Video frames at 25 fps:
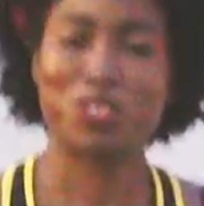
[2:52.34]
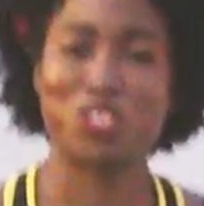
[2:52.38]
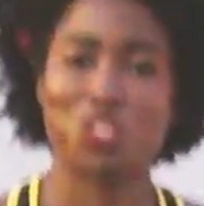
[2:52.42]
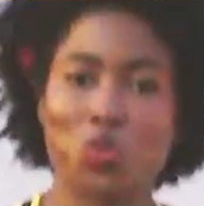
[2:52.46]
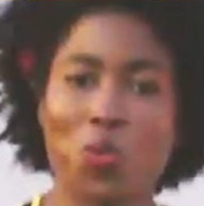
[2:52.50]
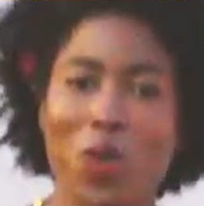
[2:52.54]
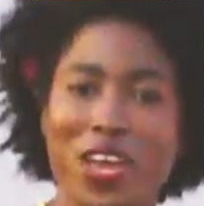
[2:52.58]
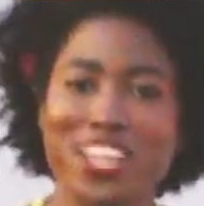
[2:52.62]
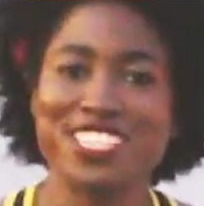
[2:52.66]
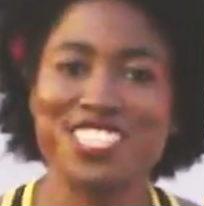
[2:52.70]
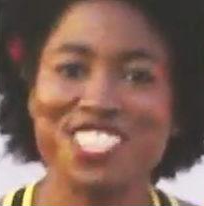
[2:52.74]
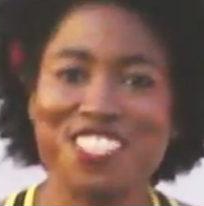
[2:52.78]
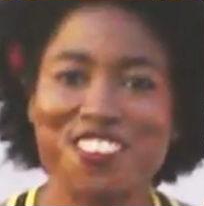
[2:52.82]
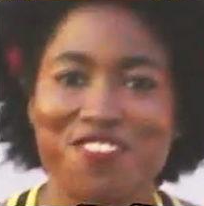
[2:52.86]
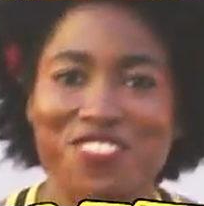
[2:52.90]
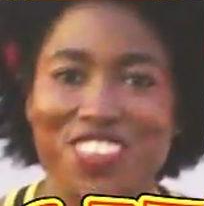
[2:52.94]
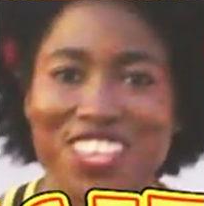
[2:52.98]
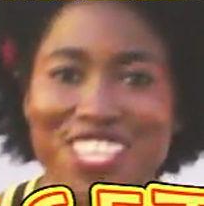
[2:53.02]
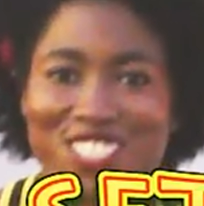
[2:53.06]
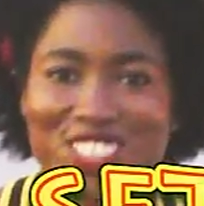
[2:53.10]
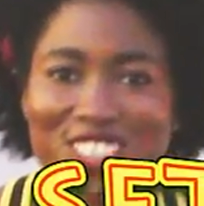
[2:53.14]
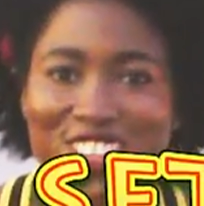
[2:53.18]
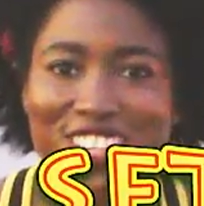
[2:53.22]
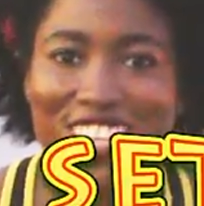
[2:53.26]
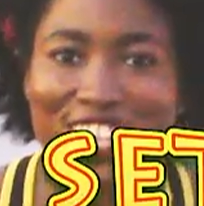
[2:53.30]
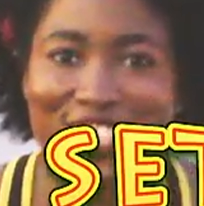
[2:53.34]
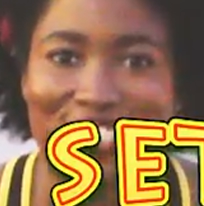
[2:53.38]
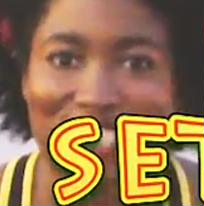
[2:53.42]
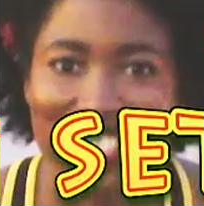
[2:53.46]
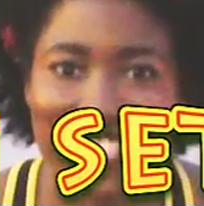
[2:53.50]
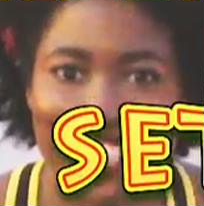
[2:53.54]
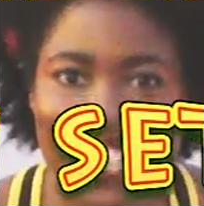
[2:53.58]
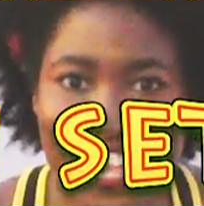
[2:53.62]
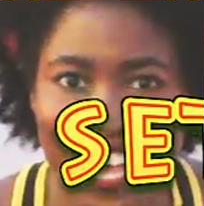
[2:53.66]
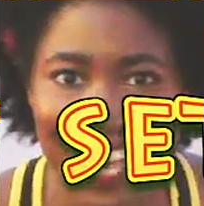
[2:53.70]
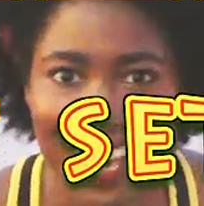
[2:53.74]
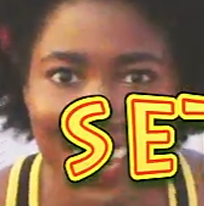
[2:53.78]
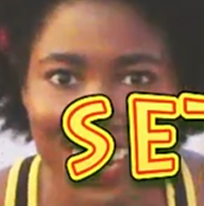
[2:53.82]
to 20 of these on each
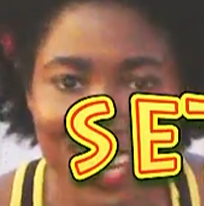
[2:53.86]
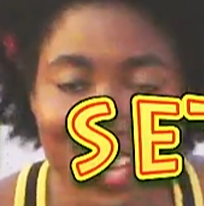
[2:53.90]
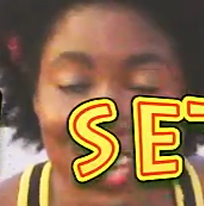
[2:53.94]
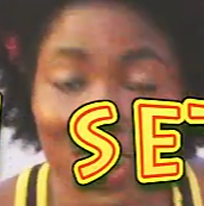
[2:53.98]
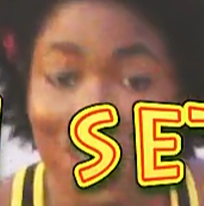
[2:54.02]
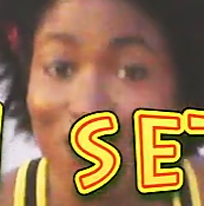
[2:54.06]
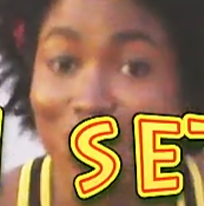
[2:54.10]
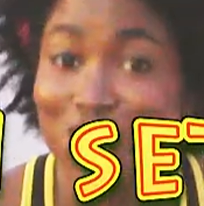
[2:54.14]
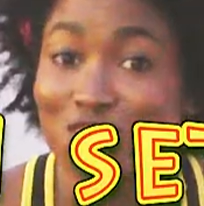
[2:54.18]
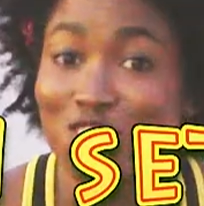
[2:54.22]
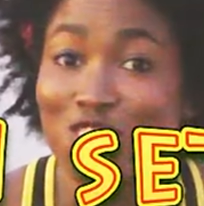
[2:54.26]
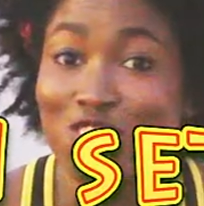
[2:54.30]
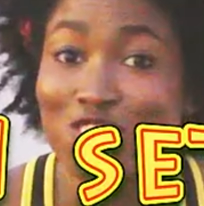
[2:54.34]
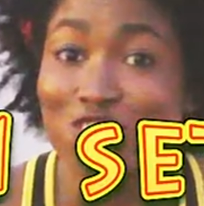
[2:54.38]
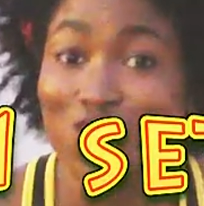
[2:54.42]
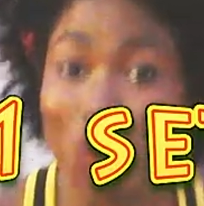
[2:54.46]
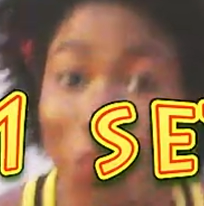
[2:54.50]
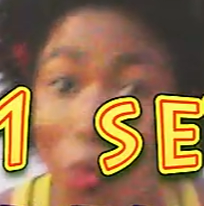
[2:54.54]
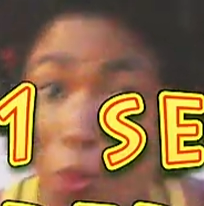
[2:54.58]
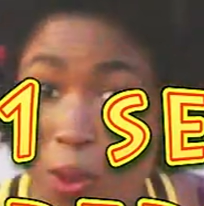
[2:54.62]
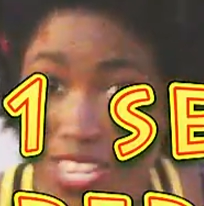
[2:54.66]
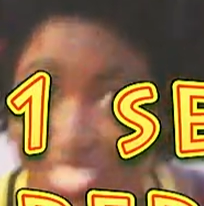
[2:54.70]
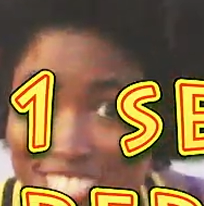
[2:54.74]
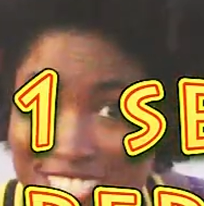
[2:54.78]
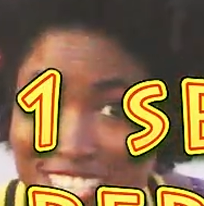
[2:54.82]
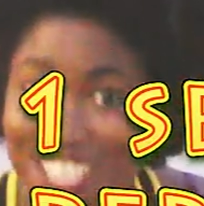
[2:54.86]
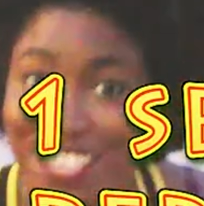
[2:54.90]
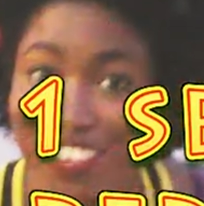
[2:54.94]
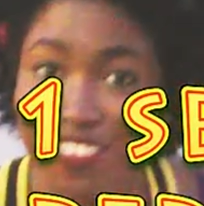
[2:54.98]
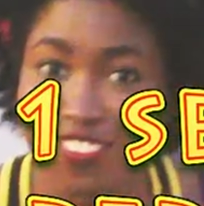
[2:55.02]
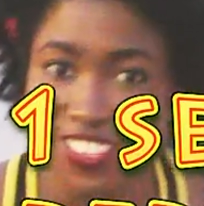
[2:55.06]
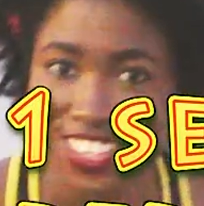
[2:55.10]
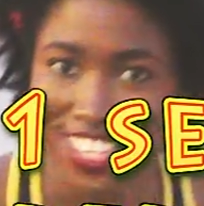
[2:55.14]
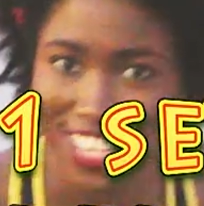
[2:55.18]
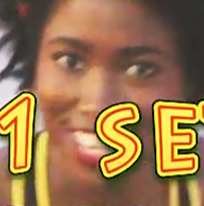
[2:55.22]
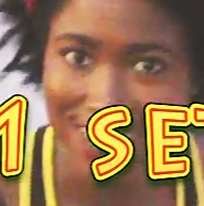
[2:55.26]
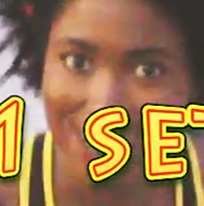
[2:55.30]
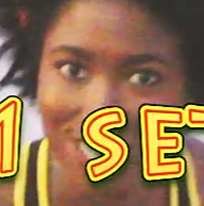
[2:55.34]
side. 20
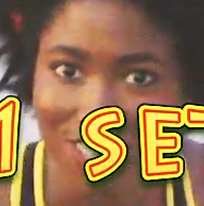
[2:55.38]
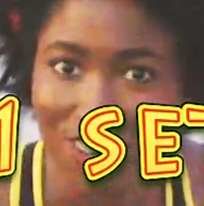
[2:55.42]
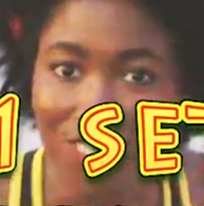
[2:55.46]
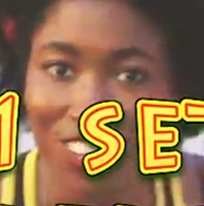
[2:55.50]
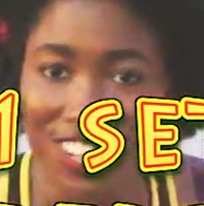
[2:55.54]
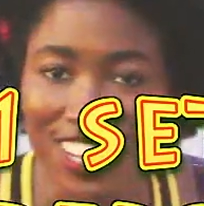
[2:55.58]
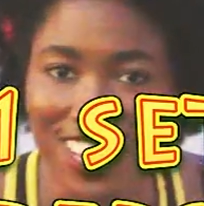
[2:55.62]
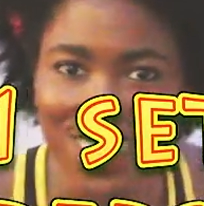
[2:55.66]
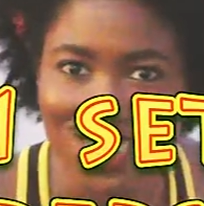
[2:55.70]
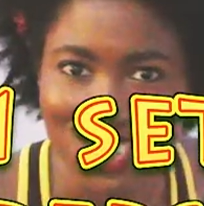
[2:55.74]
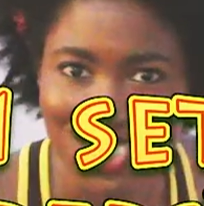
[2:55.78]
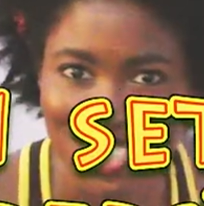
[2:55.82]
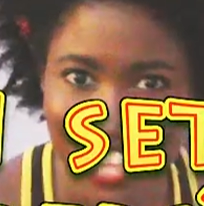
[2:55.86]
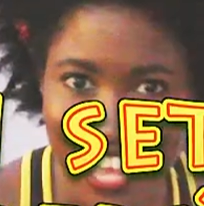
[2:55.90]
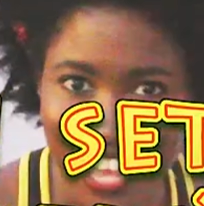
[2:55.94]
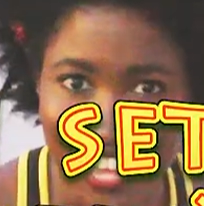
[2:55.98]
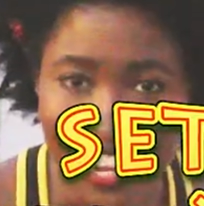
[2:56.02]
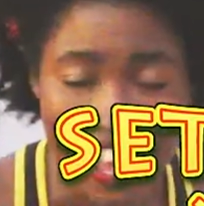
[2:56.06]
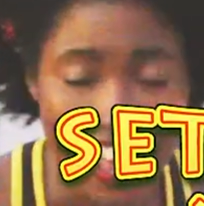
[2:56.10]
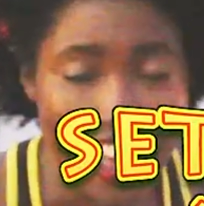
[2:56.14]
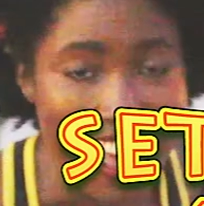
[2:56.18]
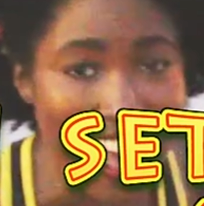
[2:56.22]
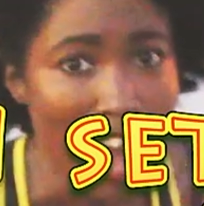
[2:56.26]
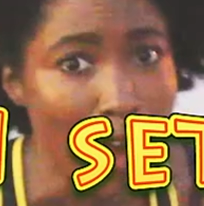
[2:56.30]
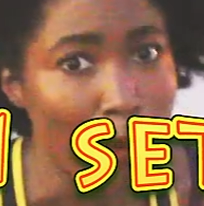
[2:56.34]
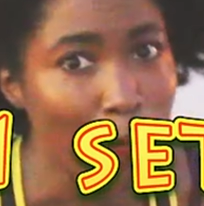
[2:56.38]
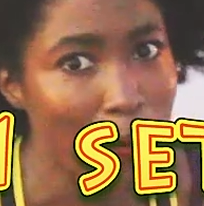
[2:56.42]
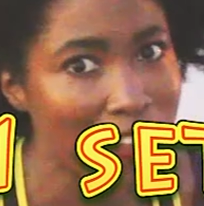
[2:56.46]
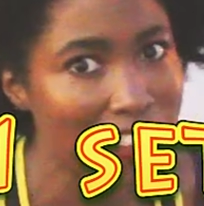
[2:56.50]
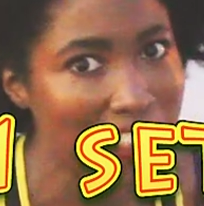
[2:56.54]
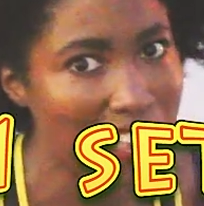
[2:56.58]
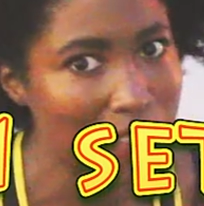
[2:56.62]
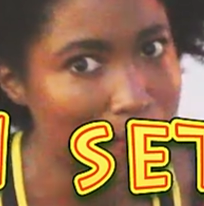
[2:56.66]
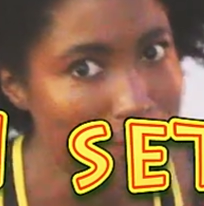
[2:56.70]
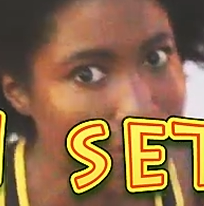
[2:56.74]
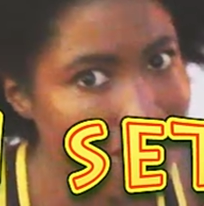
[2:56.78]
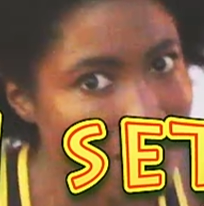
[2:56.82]
of these on each side. And when that